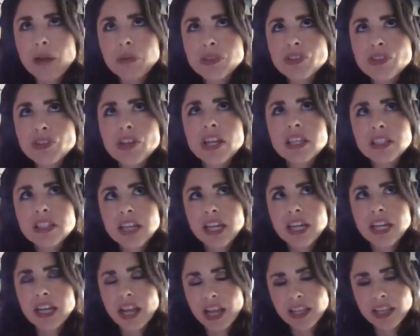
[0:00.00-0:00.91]
would take
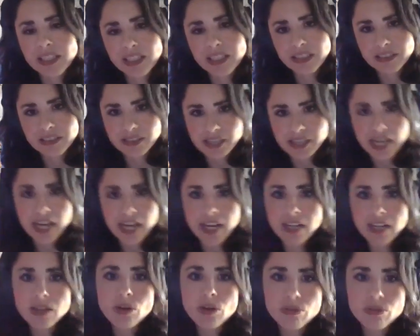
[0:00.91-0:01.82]
that any
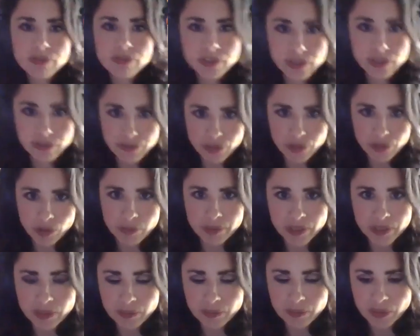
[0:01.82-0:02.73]
day over the
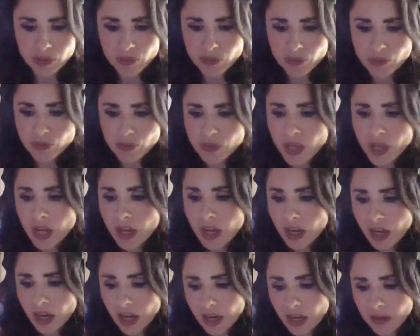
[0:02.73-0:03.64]
verbal abuse.
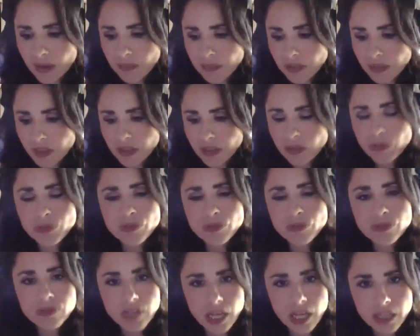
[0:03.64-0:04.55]
He was
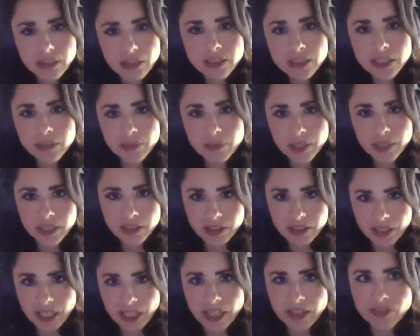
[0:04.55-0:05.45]
telling me
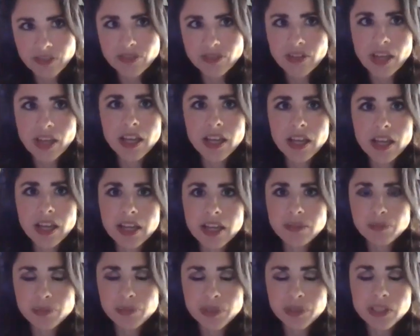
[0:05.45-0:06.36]
things,
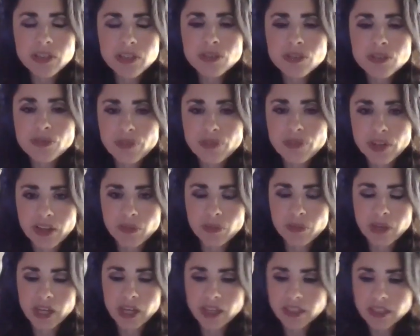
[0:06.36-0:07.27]
and please
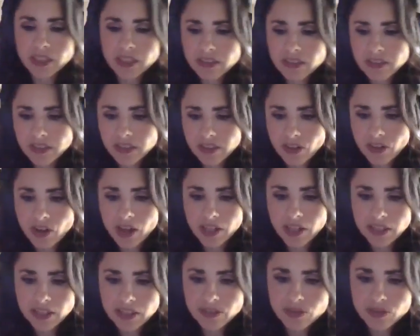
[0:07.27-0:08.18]
forgive me. I need the
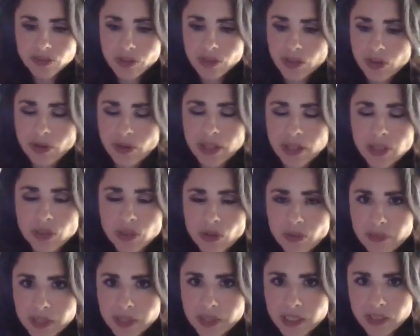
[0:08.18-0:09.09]
audience to know I
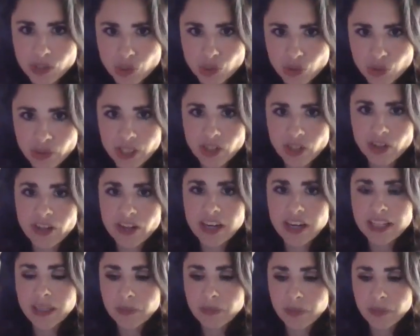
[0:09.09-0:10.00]
don't mean to trigger
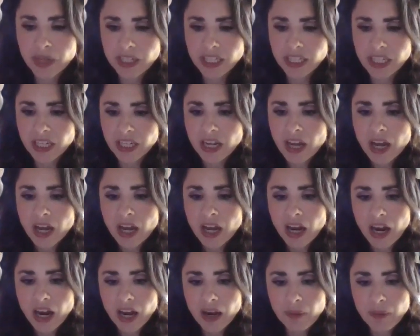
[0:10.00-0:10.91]
anybody.
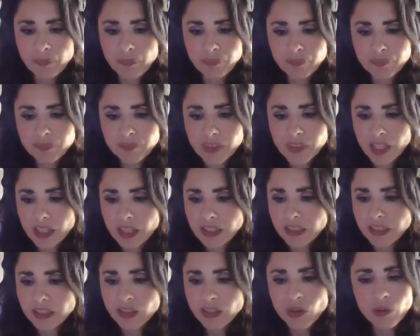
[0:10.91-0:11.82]

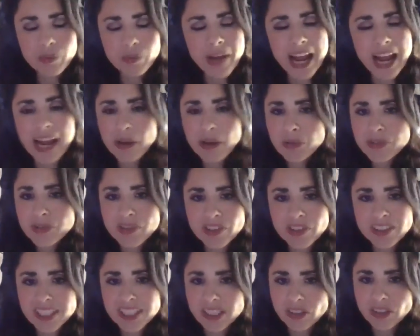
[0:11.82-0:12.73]
But I was a
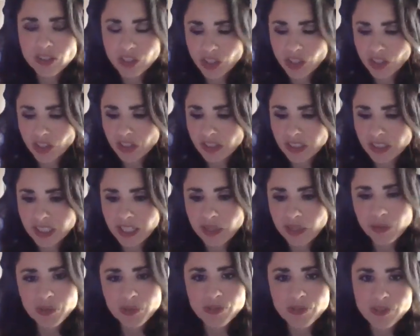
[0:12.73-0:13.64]
little girl and
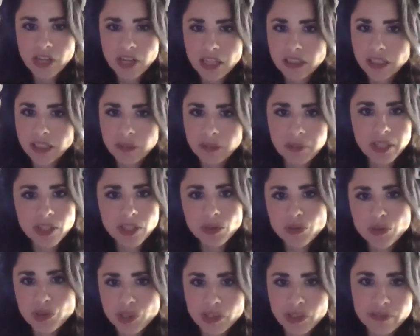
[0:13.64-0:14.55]
he was telling me, you
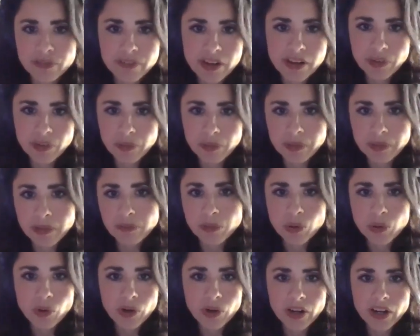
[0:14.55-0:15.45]
should have never been
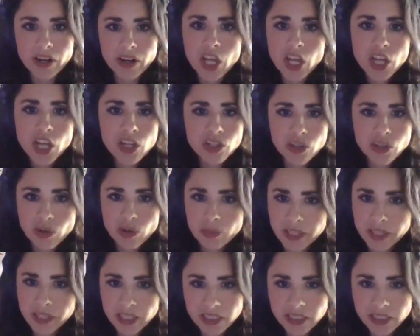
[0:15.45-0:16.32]
born. Nobody